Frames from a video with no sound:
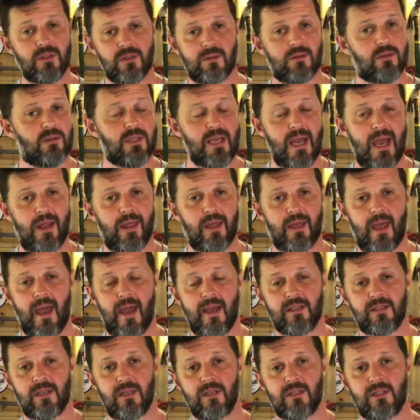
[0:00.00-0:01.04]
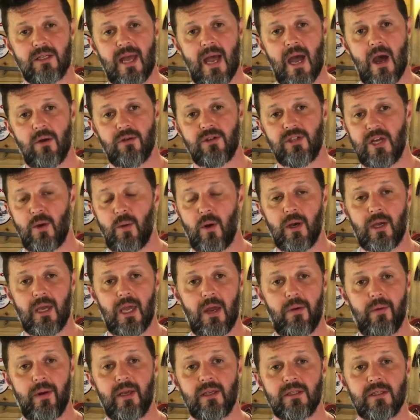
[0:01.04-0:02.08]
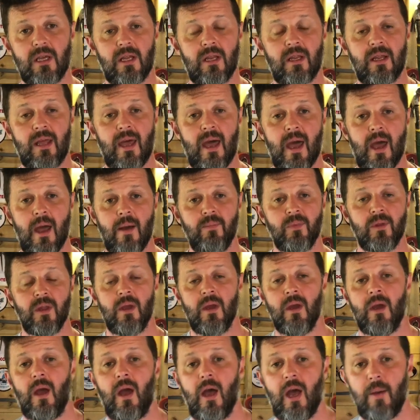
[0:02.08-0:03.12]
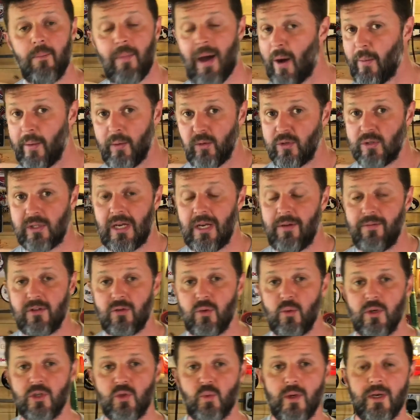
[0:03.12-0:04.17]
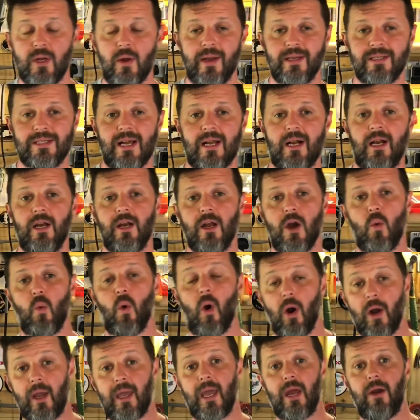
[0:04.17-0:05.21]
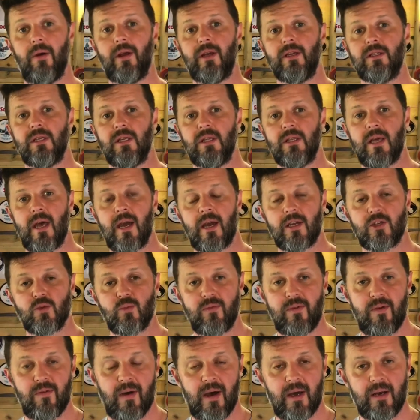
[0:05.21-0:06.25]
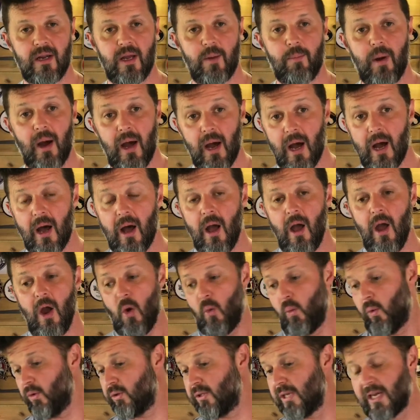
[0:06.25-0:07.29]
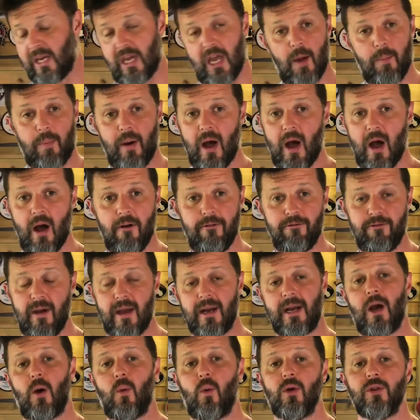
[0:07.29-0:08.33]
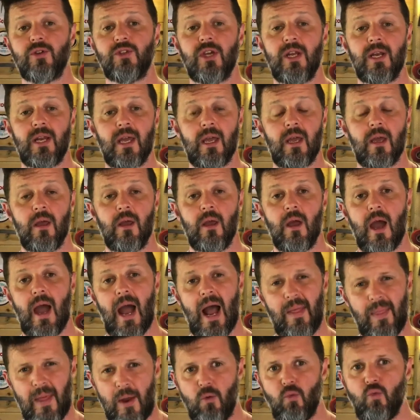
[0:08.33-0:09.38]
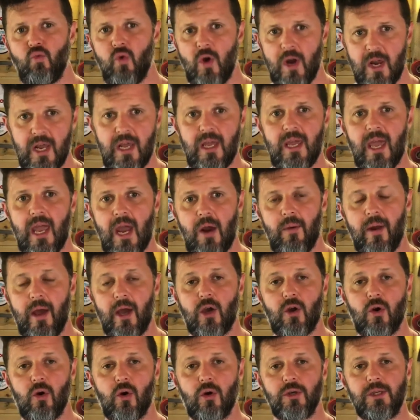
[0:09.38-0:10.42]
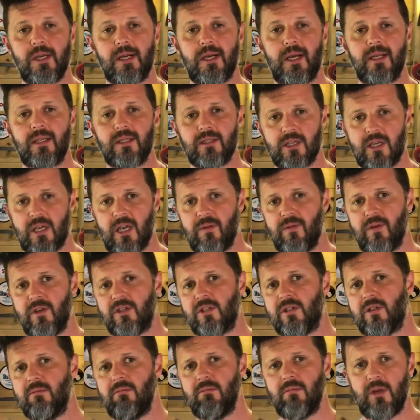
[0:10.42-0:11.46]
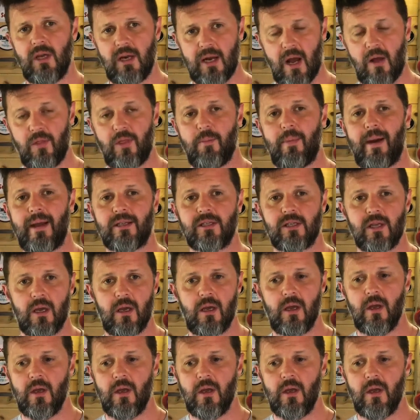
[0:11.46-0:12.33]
Tear the casings down, see what gearing's in there. How it was delivered to us, we don't exactly know what gearing is in there because we've never had it apart. We'll take it apart, find out what's in it, and then re-gear it accordingly to give us, the better